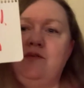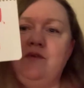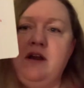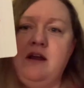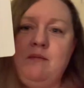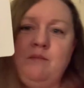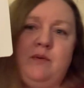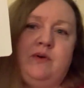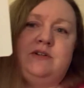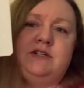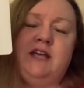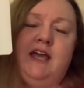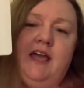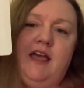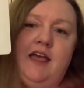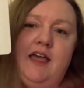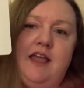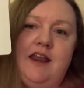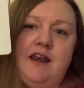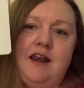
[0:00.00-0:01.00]
number
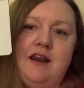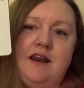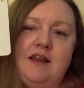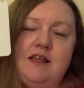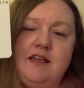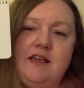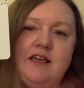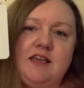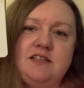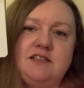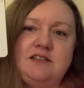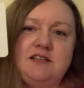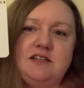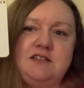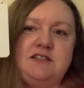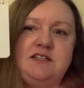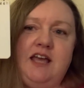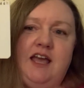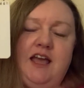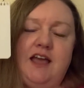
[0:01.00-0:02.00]
10 is to
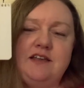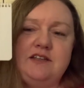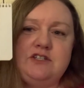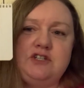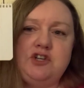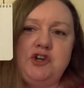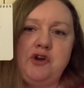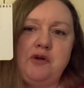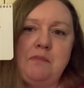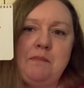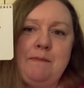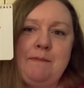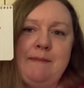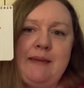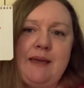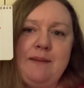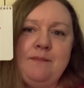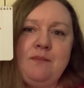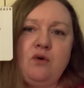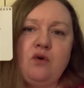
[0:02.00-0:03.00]
test your
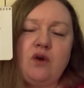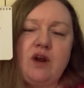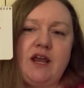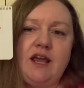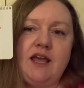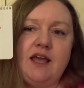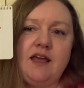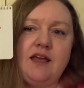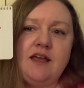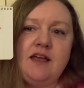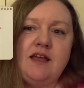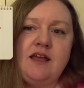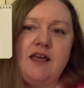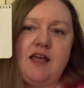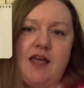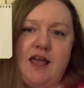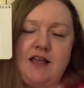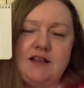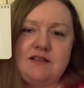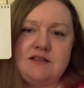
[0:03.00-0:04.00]
memory
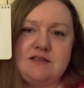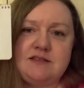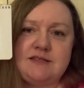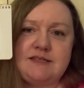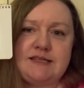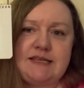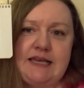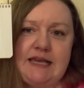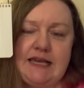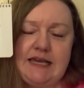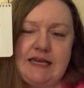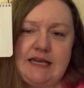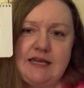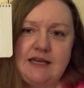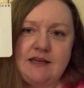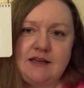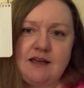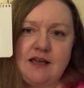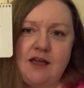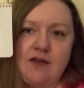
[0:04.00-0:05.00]
and see
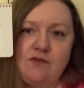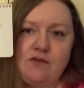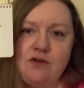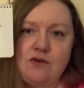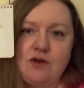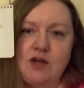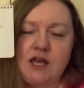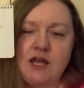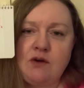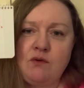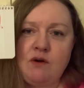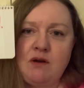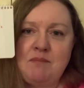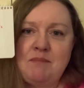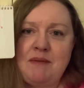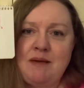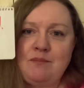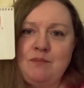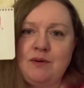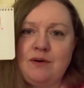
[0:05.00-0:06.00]
if you can
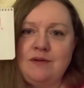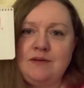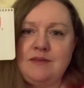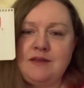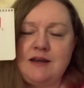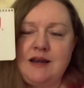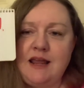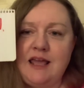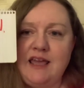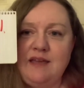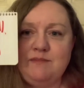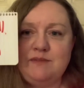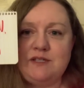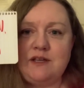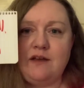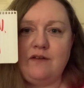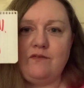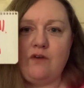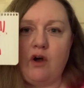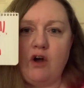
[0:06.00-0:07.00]
remember the names
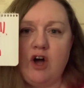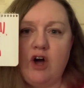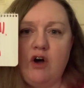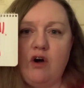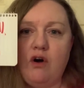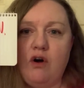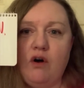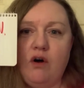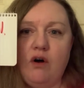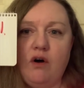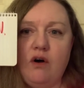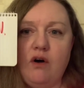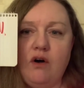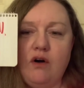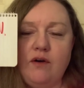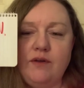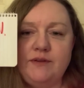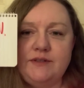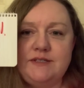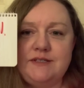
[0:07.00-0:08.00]
of
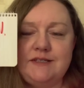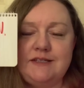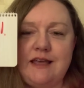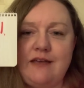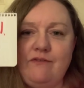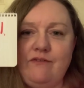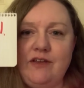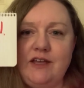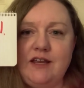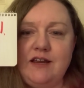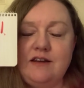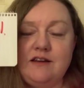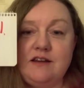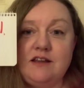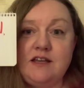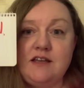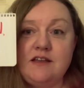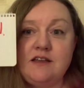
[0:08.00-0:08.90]
all seven